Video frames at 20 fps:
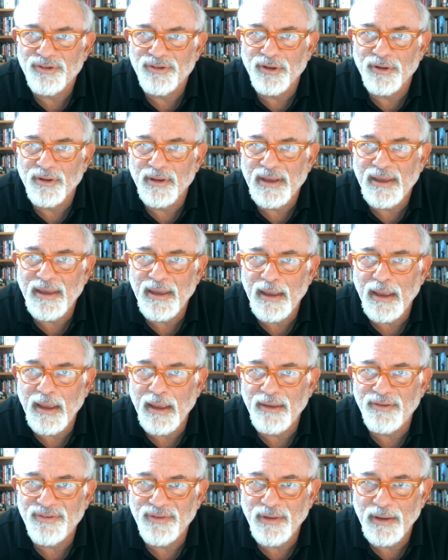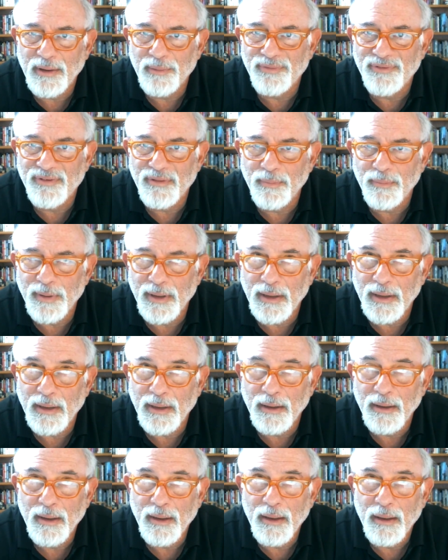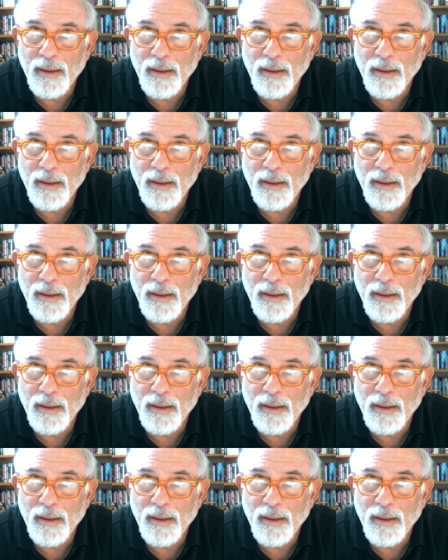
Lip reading: So the key seems to be,